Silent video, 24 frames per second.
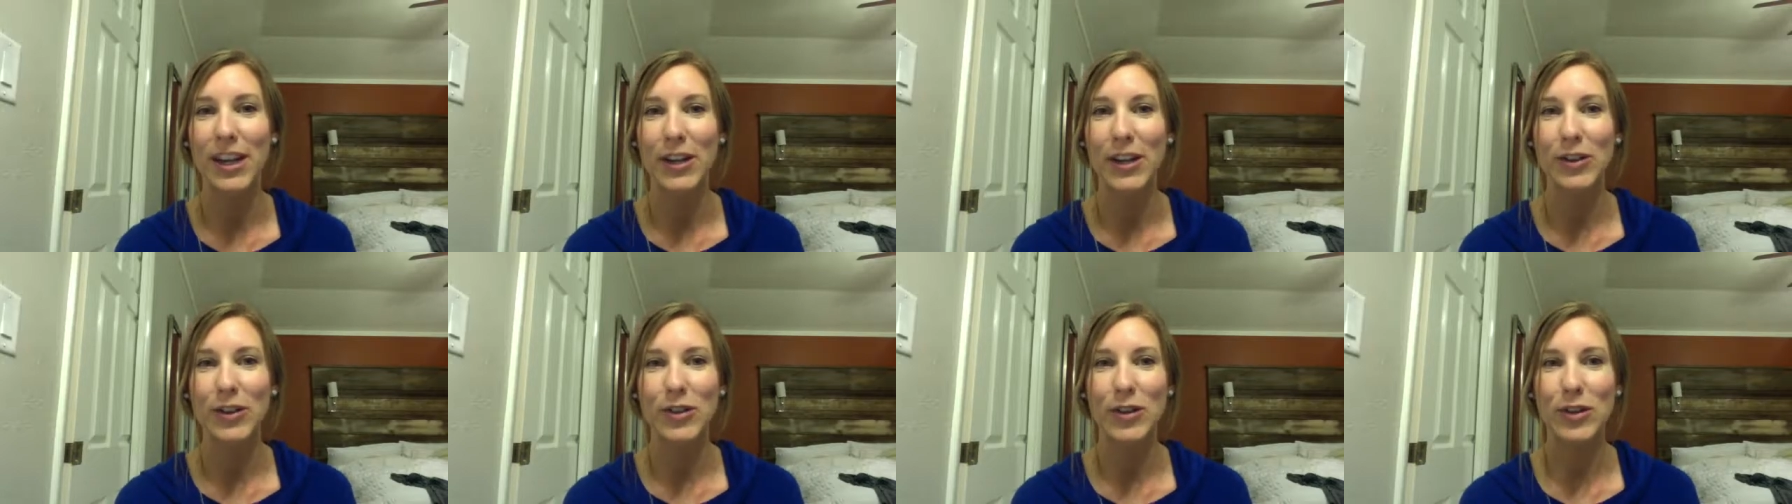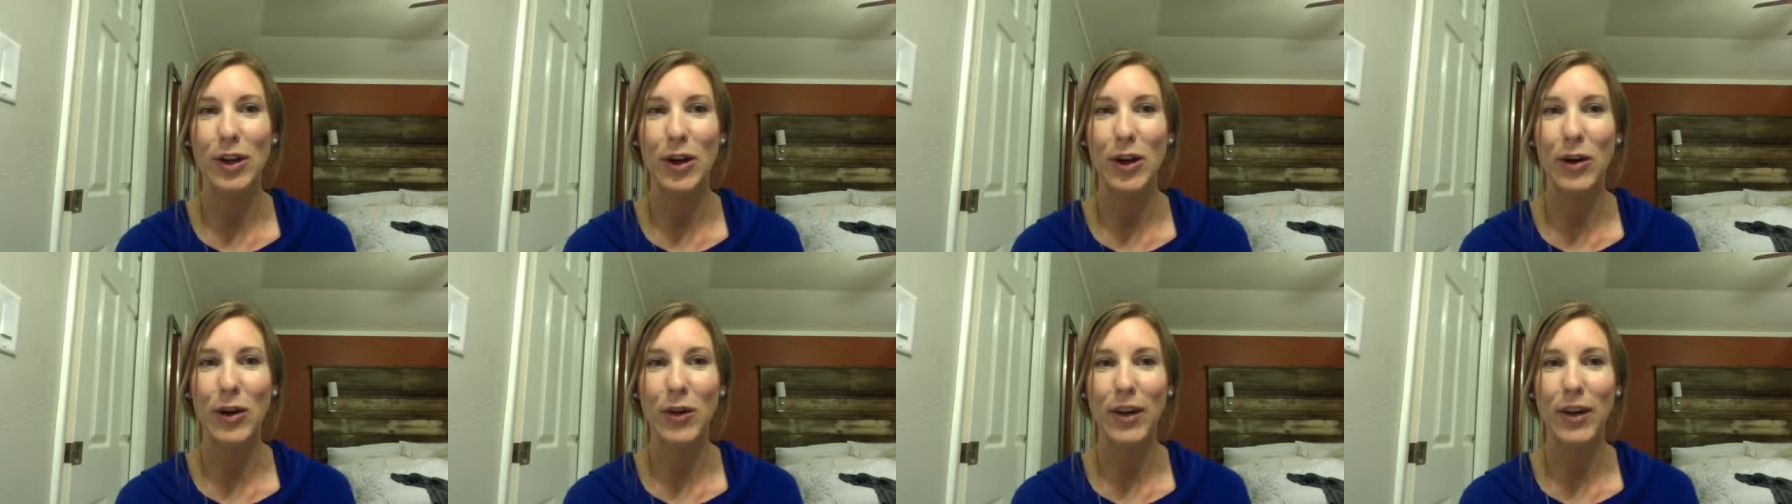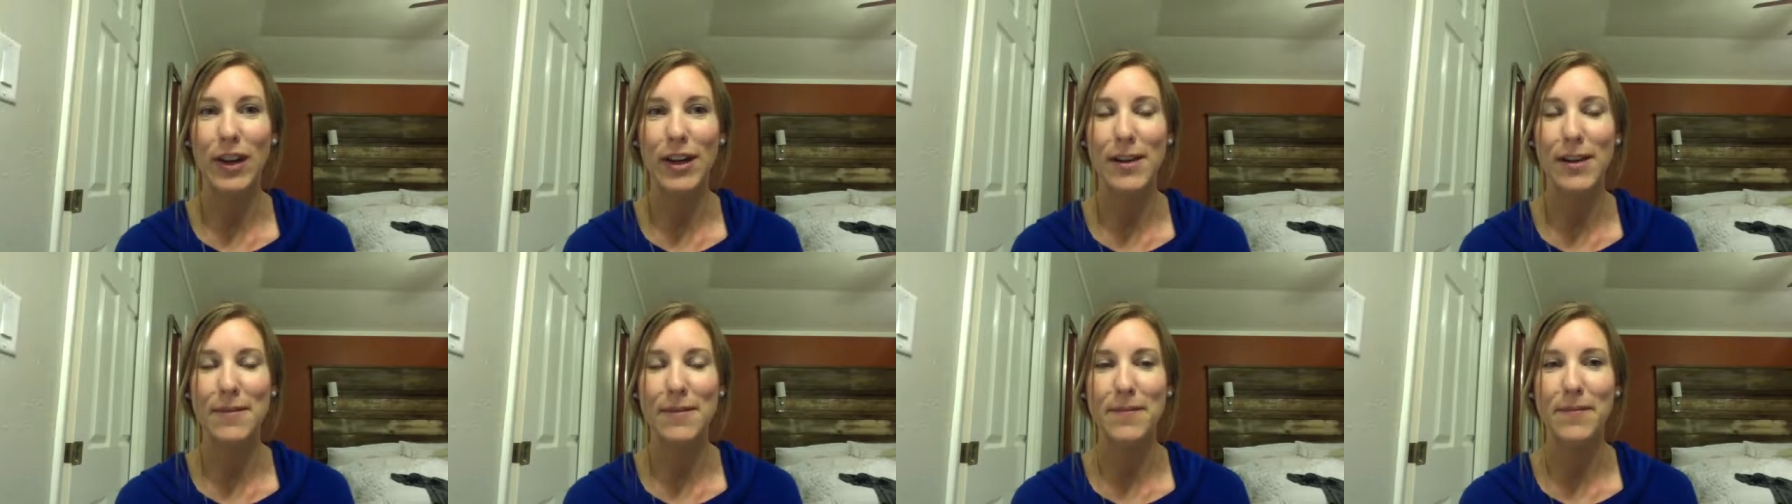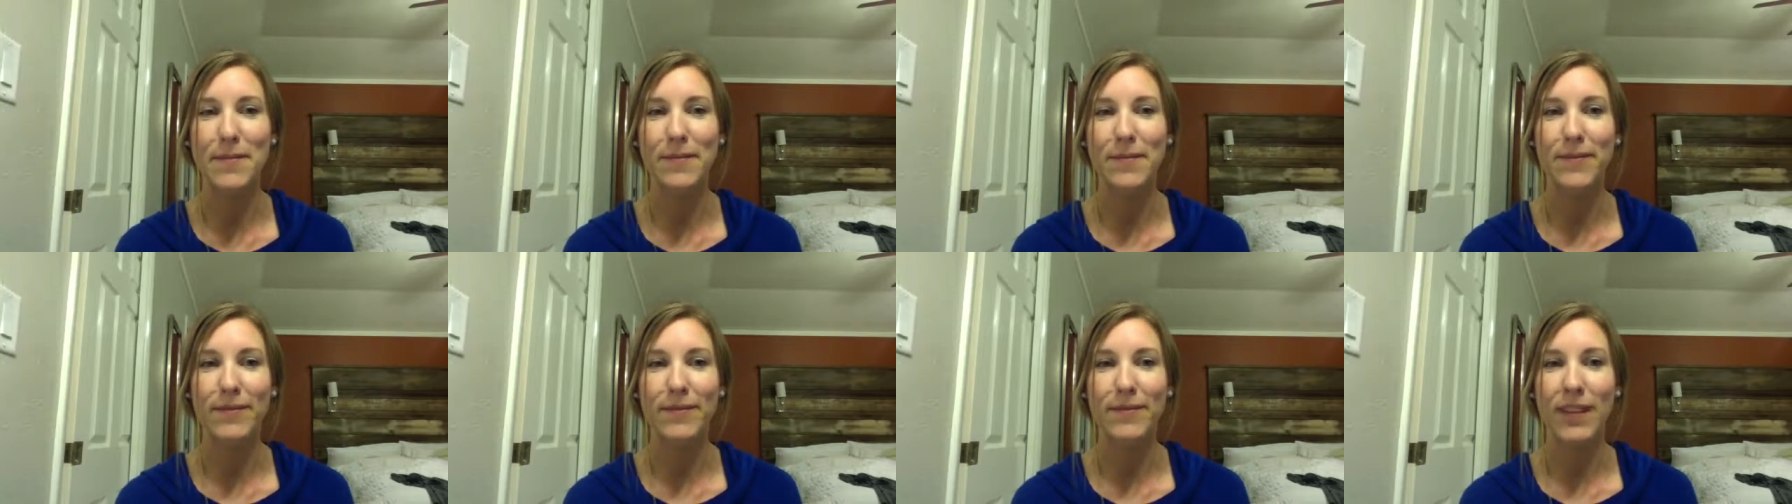So
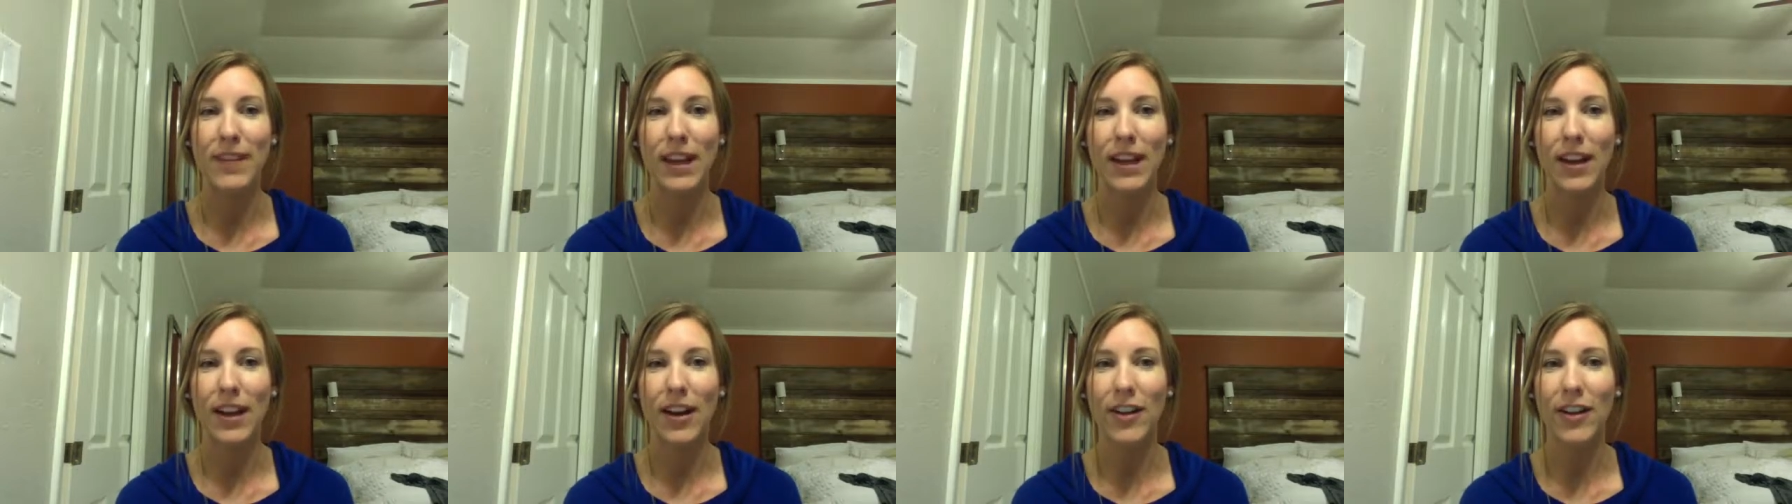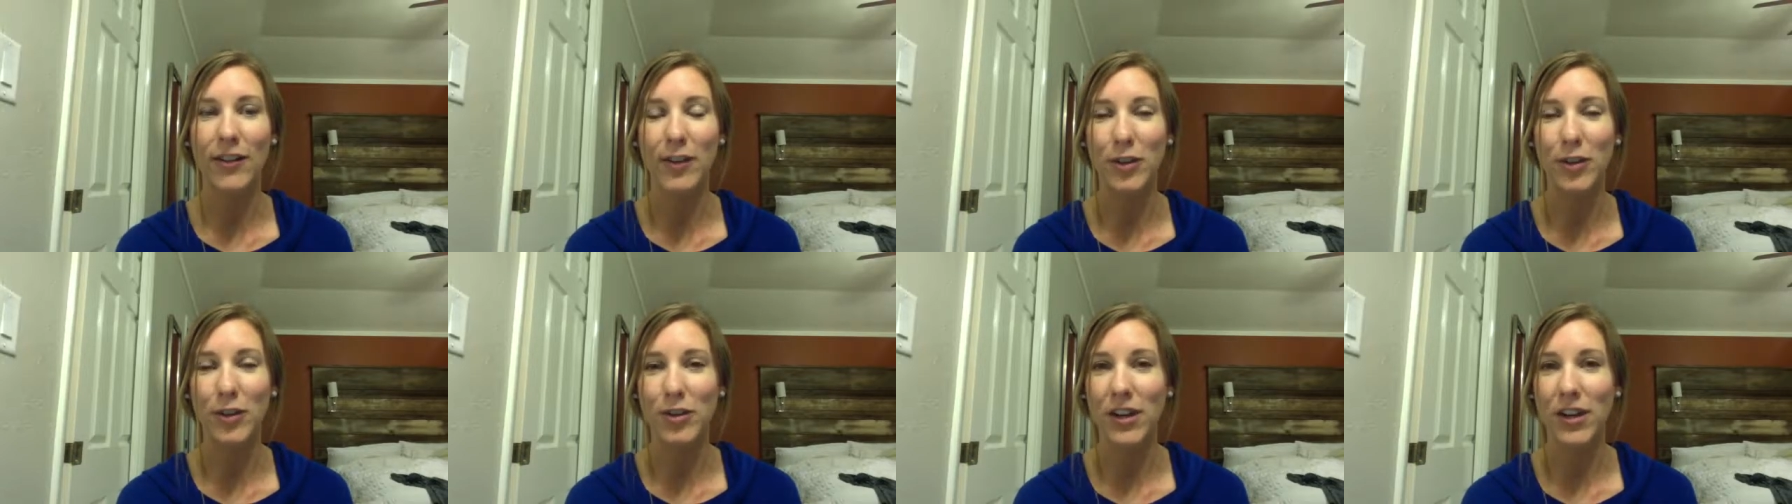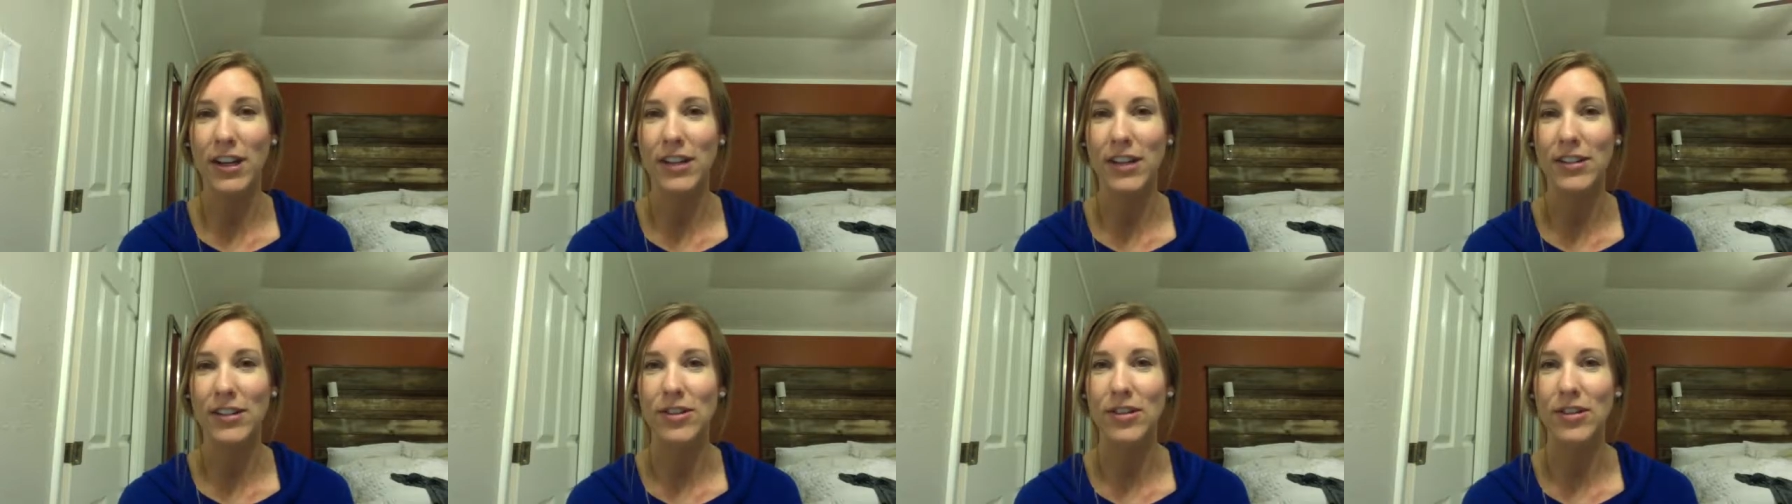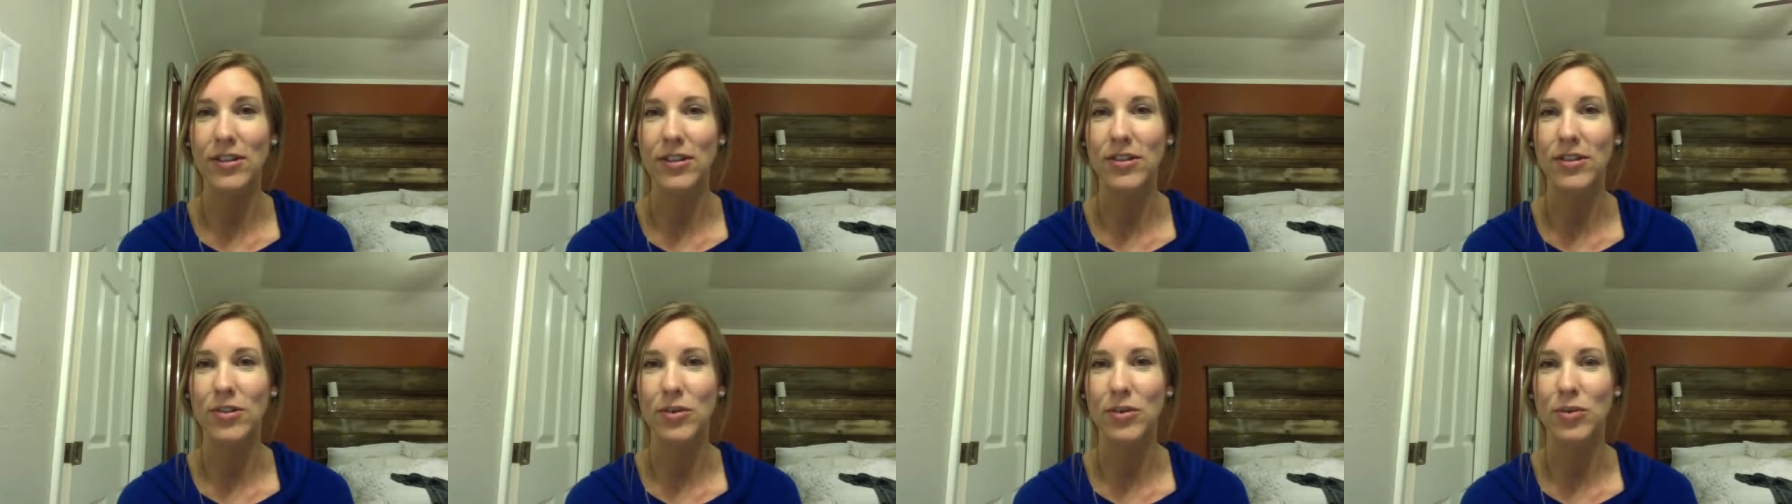all of her trainings
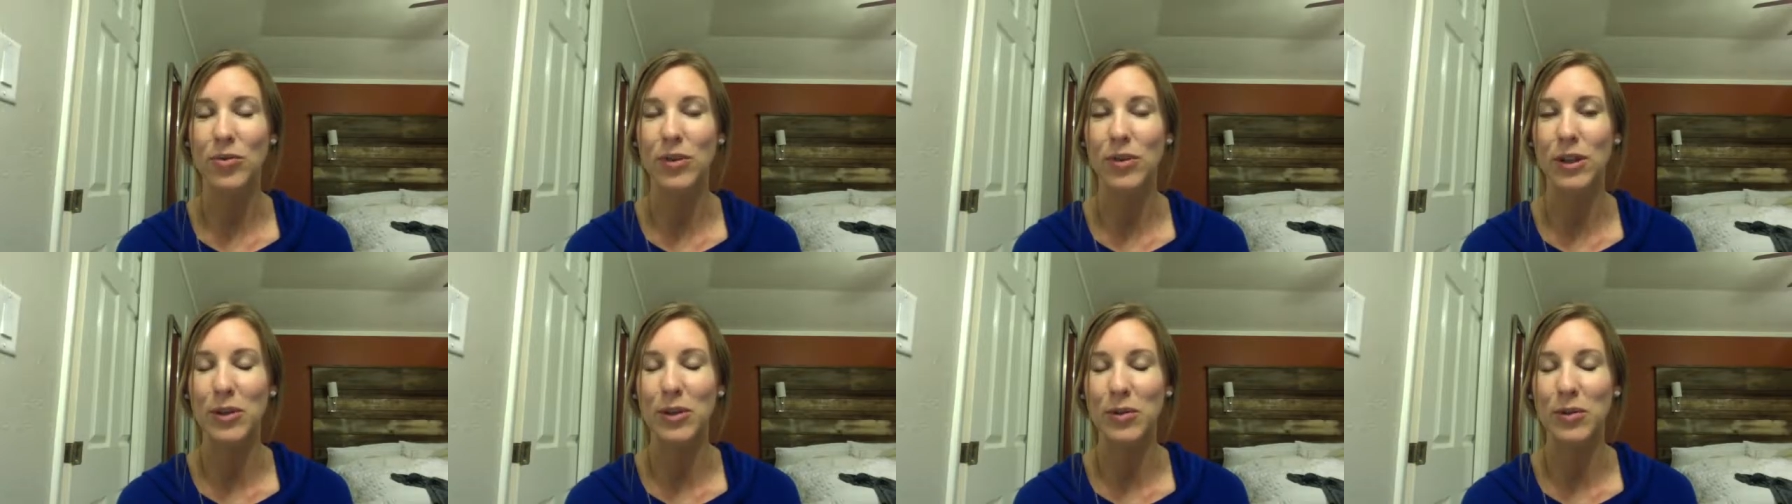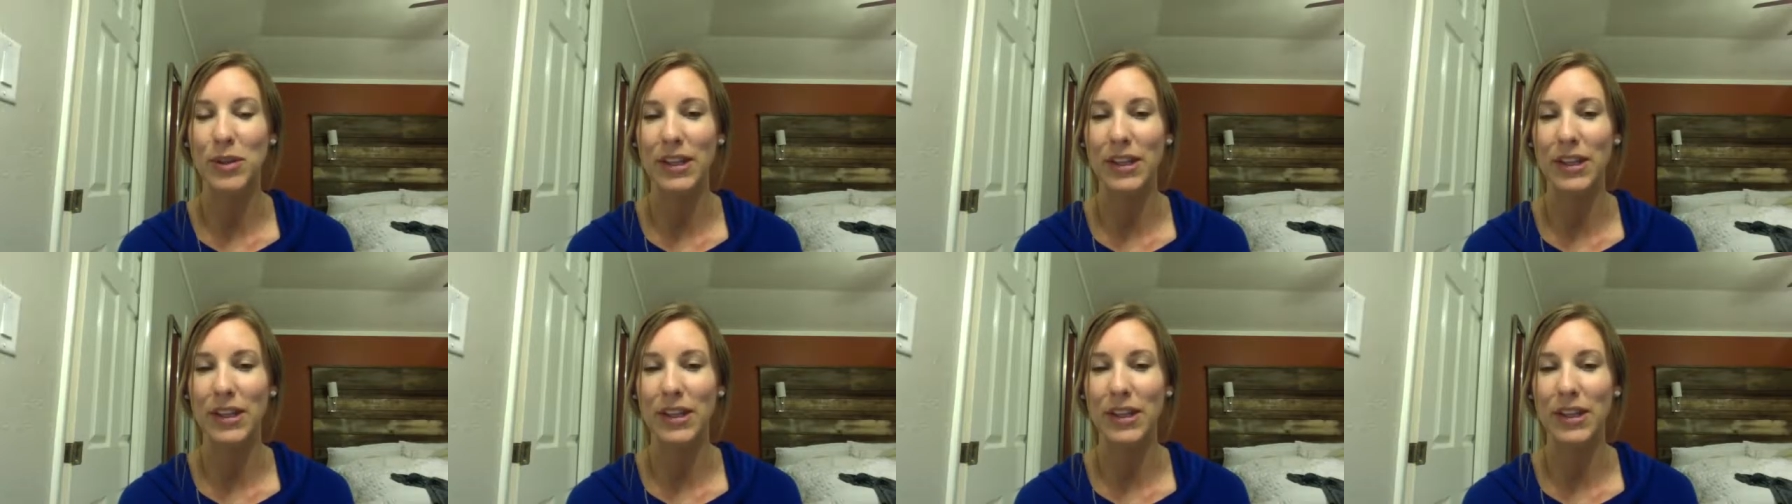are just really, really